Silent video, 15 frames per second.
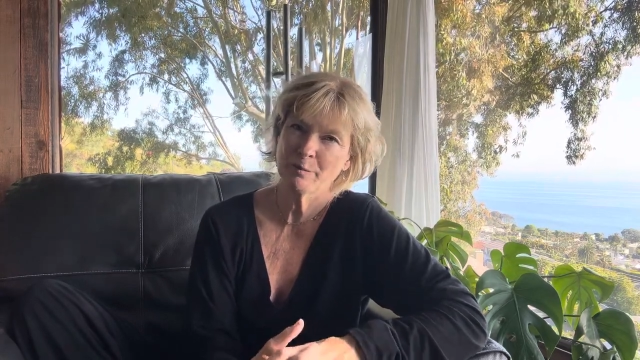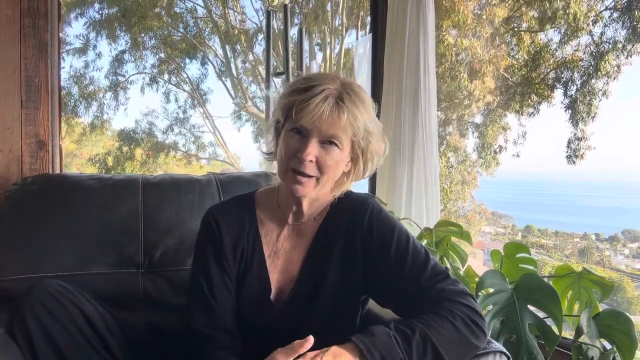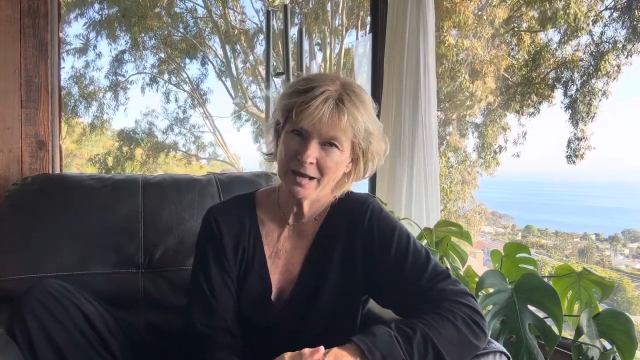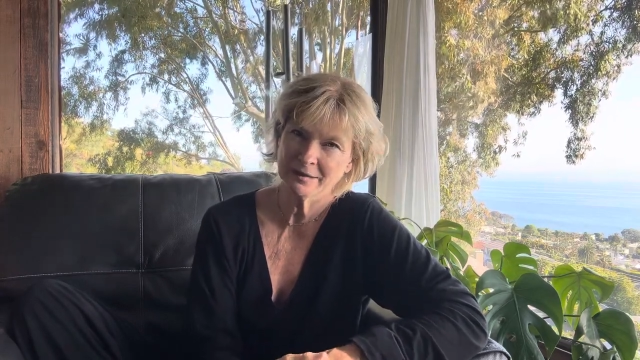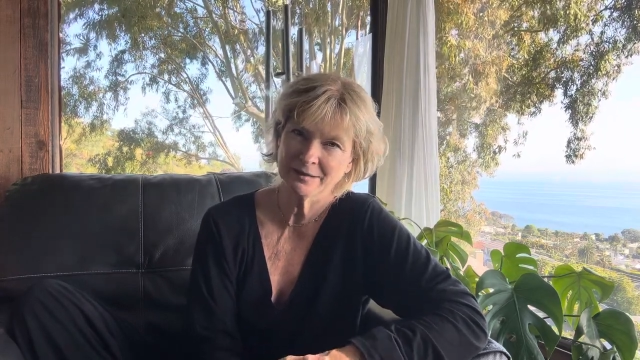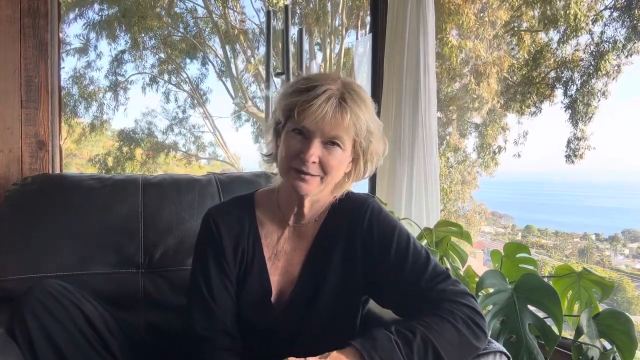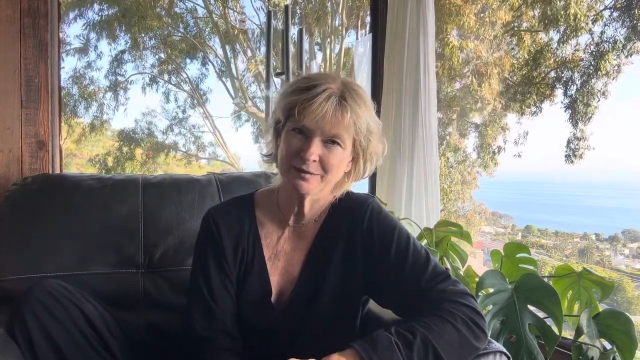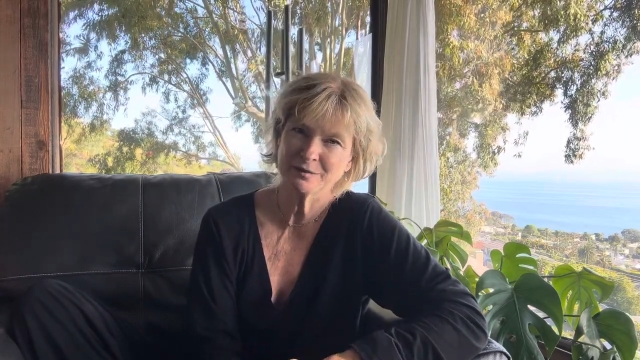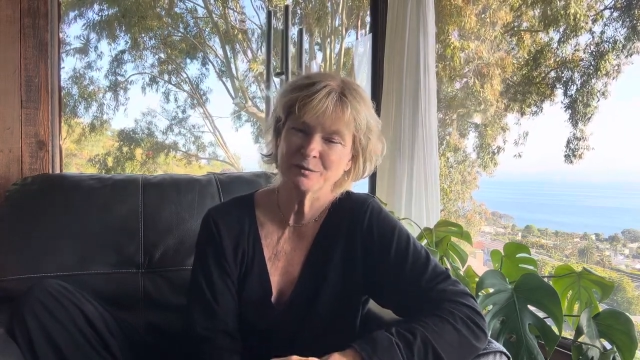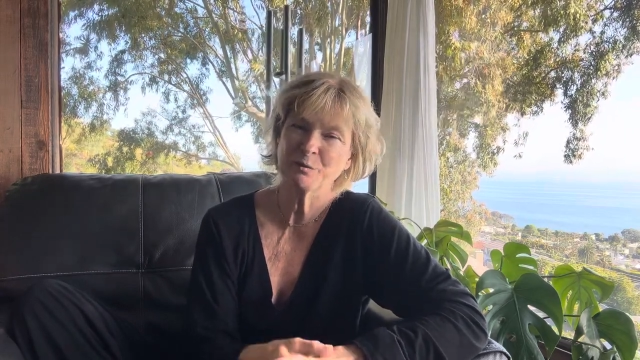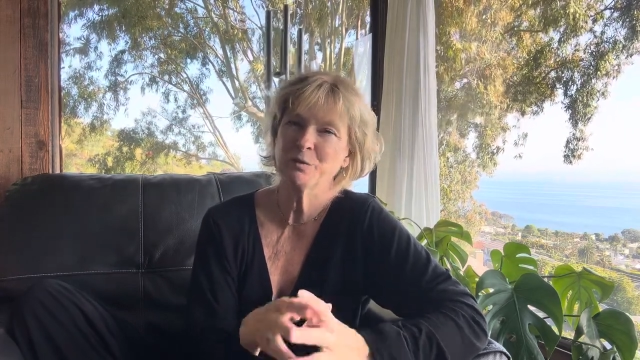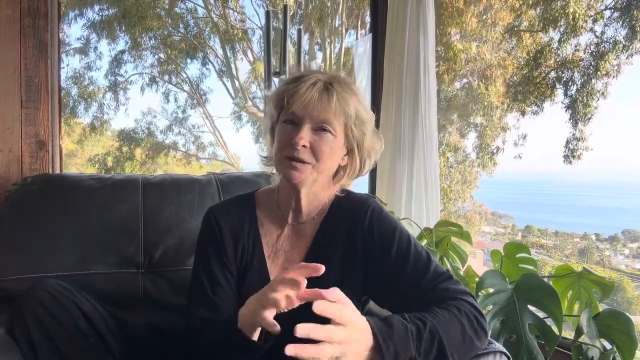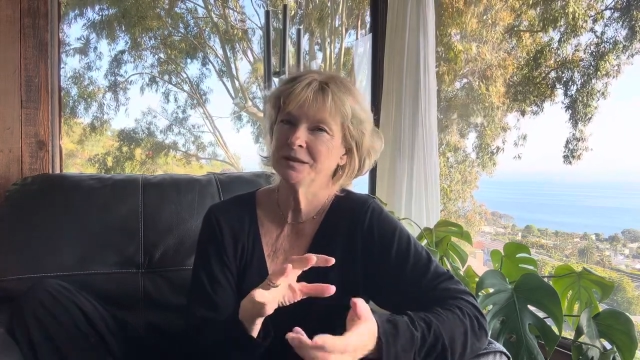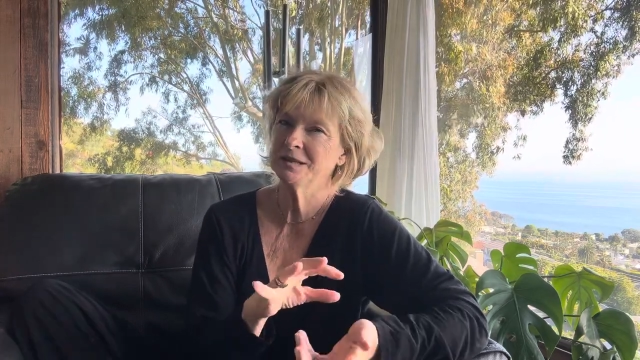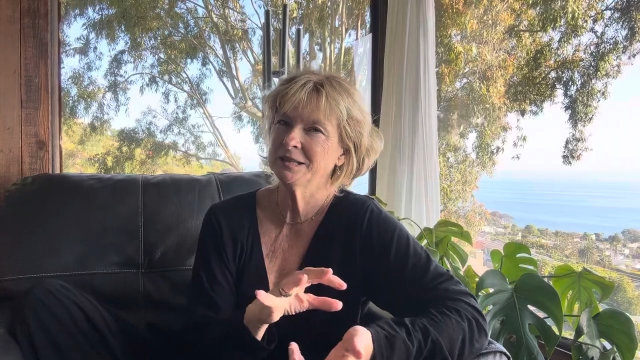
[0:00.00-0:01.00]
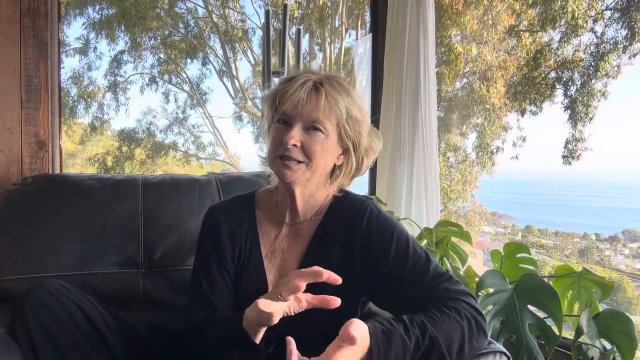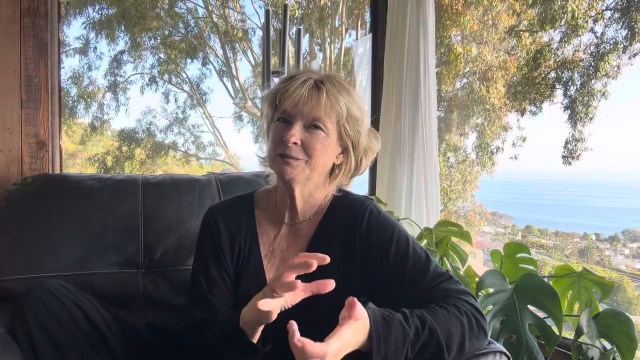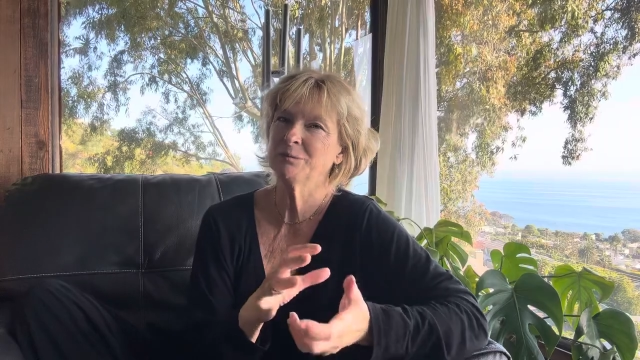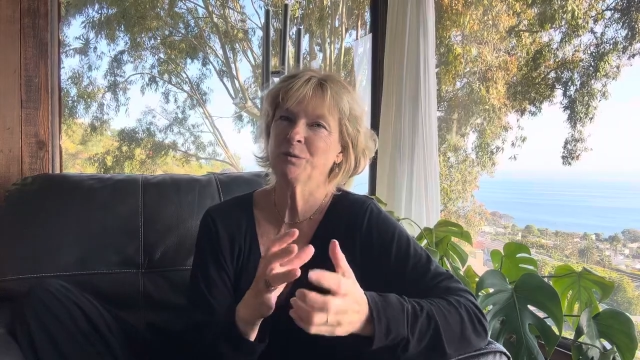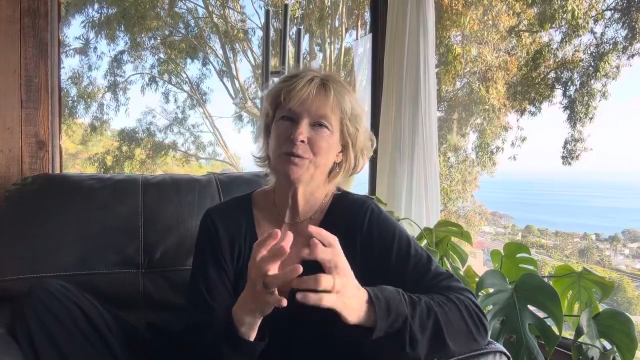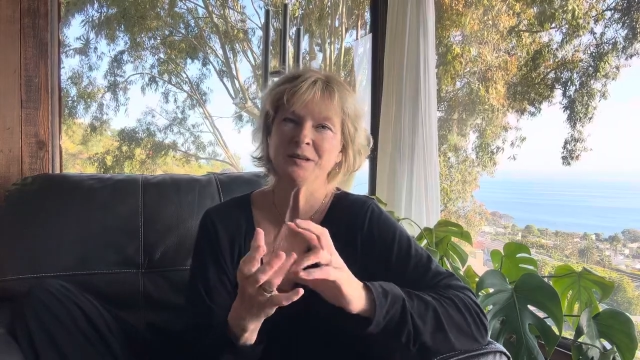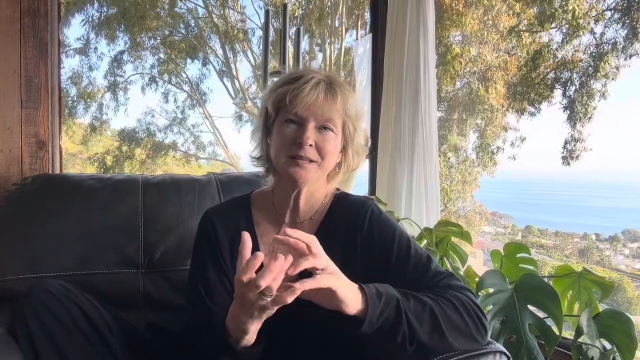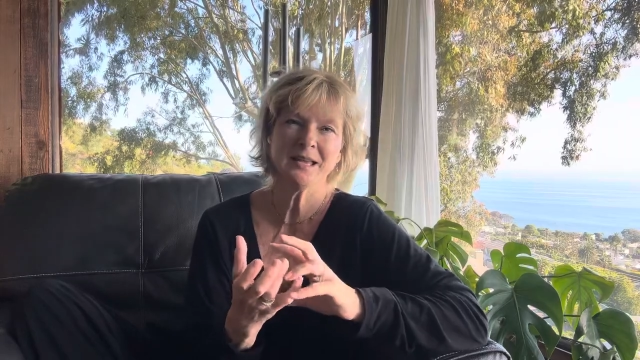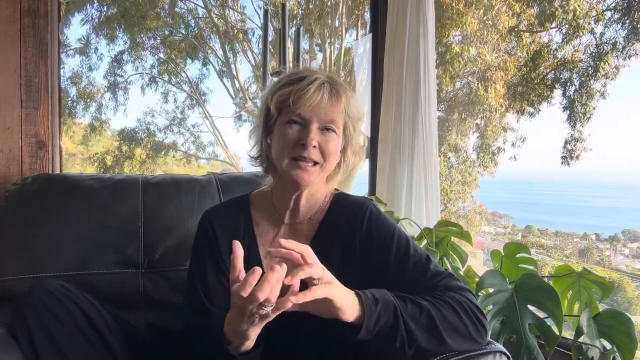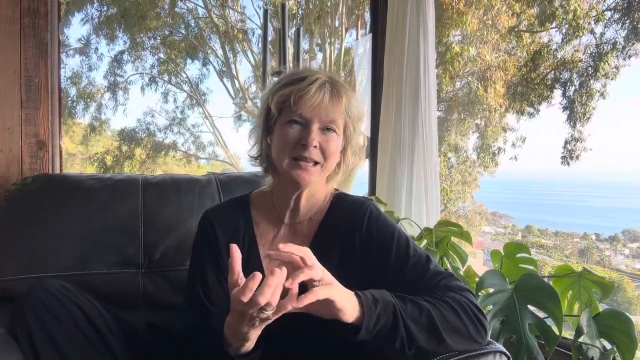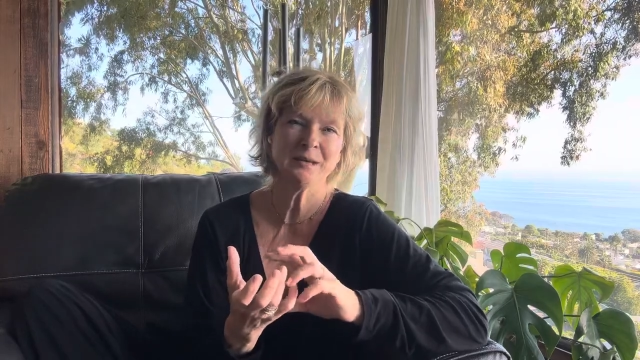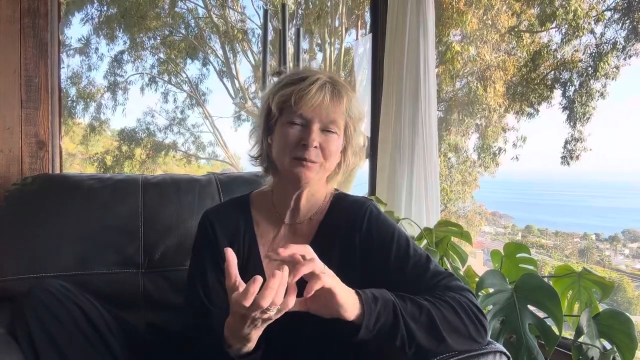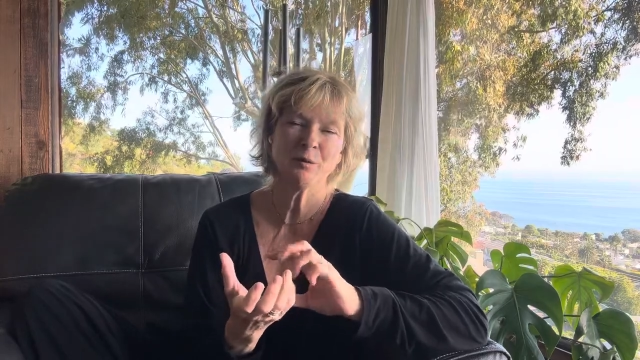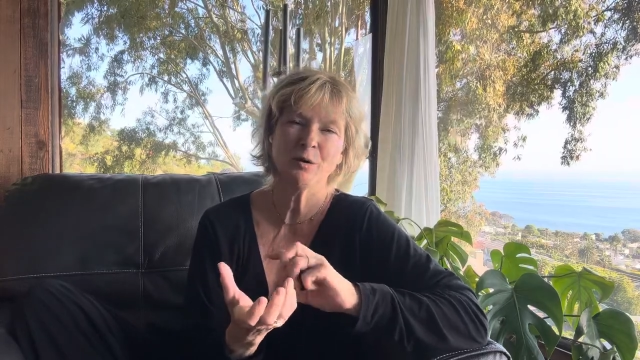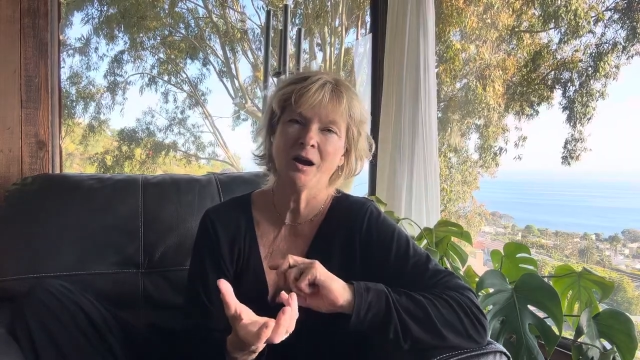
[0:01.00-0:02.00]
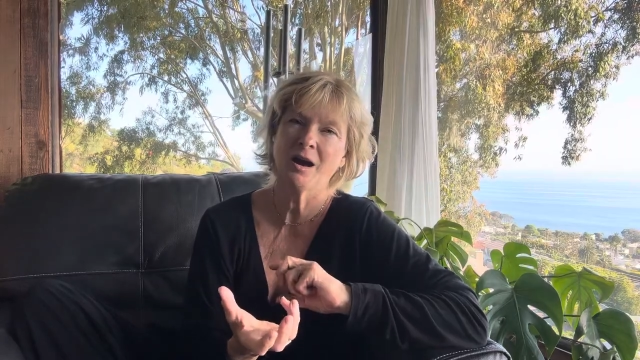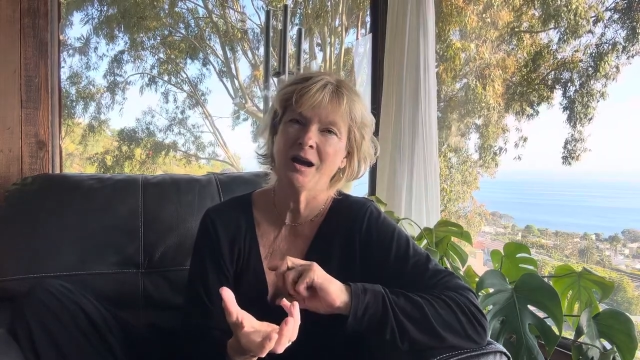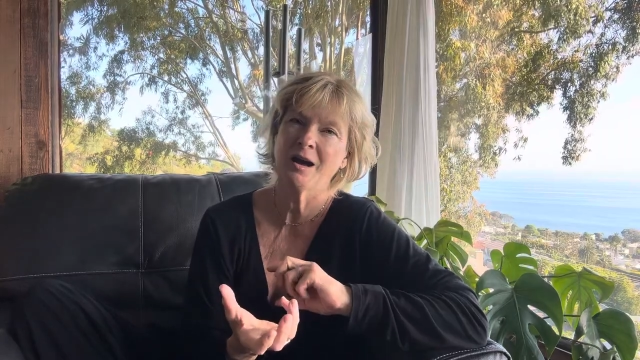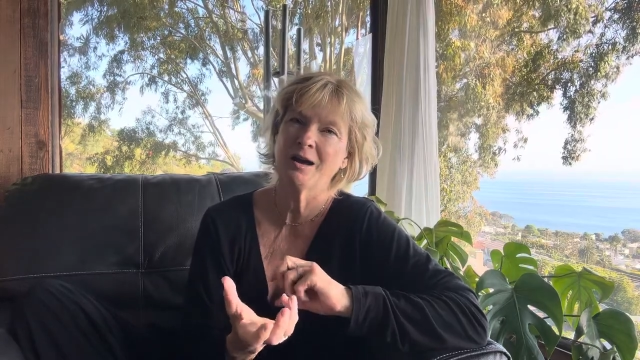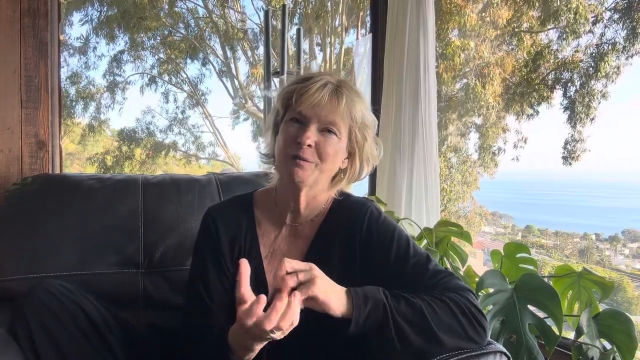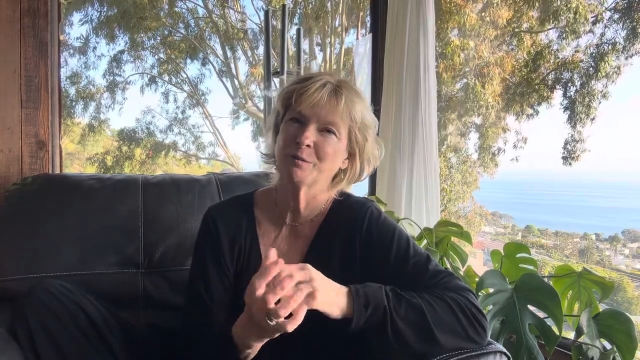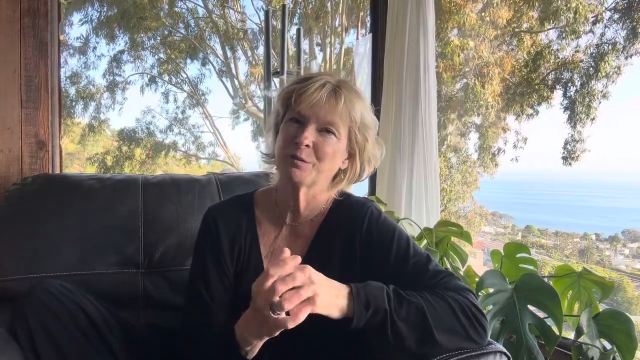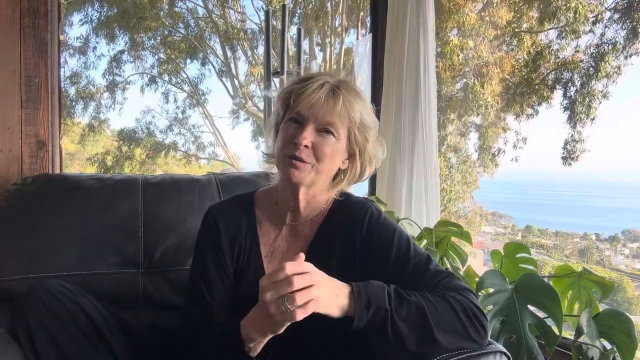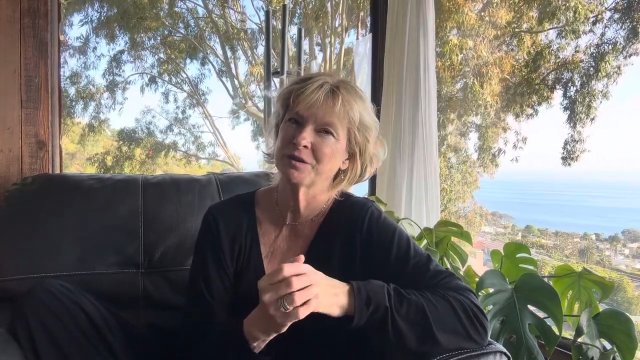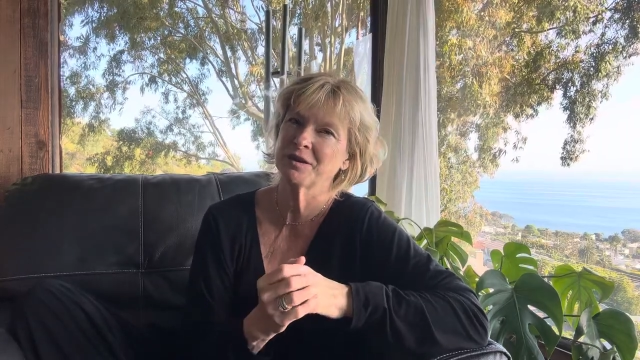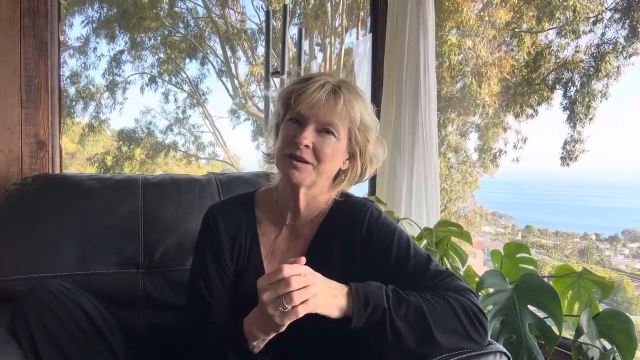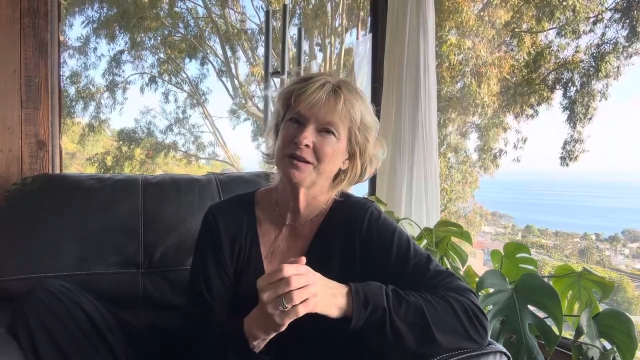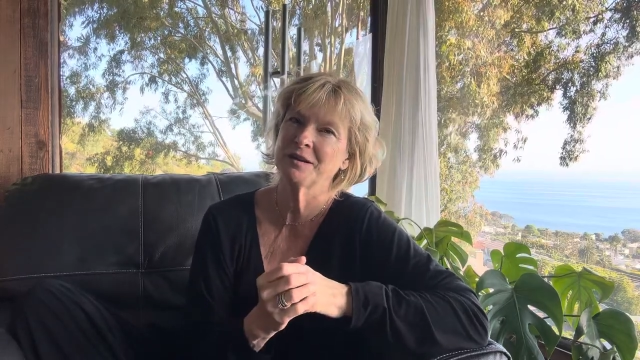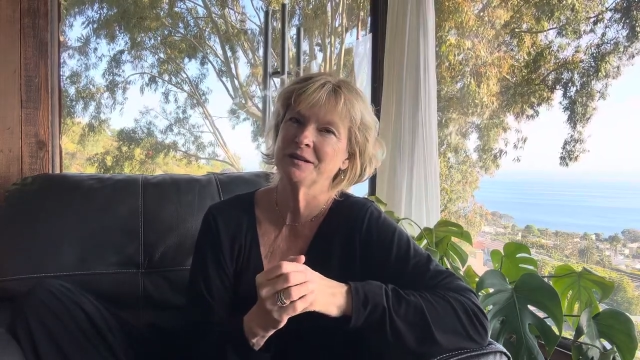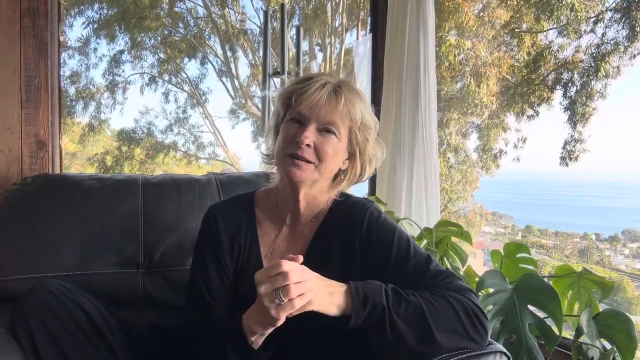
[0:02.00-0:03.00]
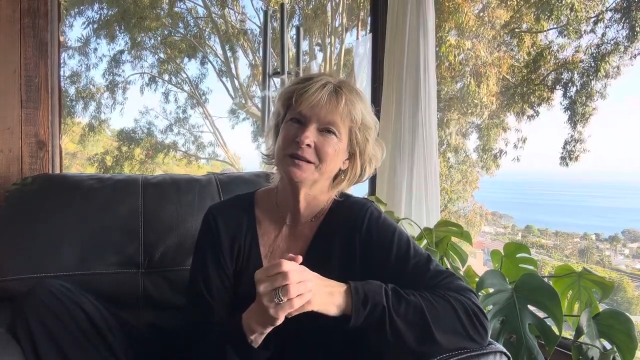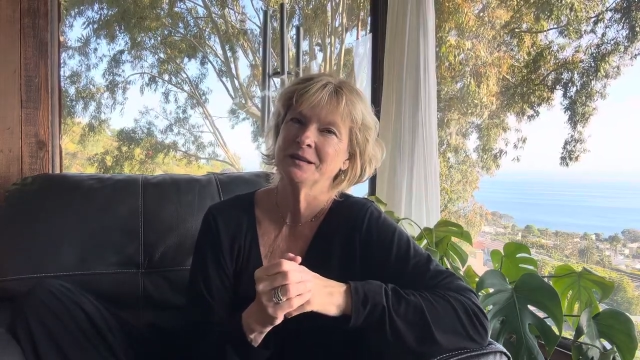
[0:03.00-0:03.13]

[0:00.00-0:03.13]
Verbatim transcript: balance more yin more yang more ha more tha